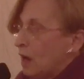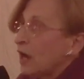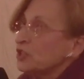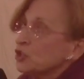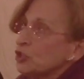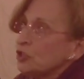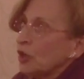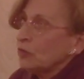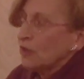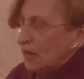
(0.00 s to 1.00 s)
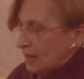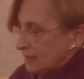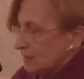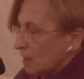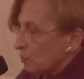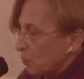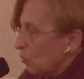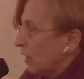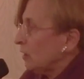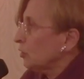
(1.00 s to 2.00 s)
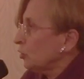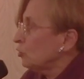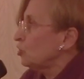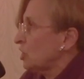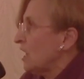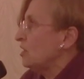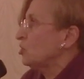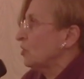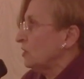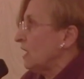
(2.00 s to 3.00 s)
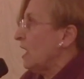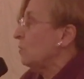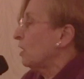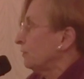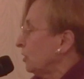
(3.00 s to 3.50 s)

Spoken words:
I should note that at some point Lou changed the name of